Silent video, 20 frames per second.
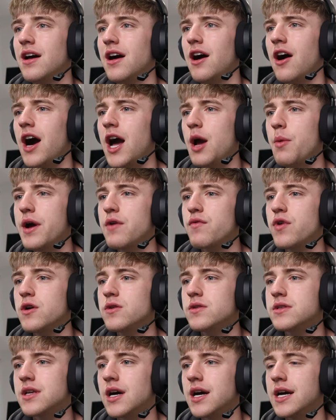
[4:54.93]
Highway
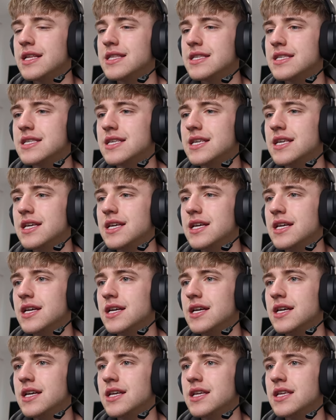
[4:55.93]
road signs.
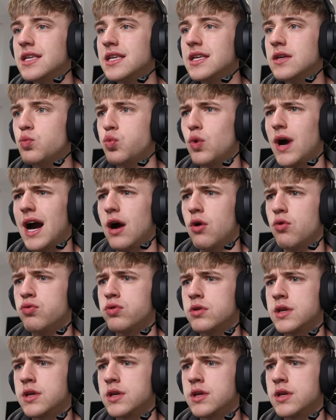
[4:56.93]
Wow,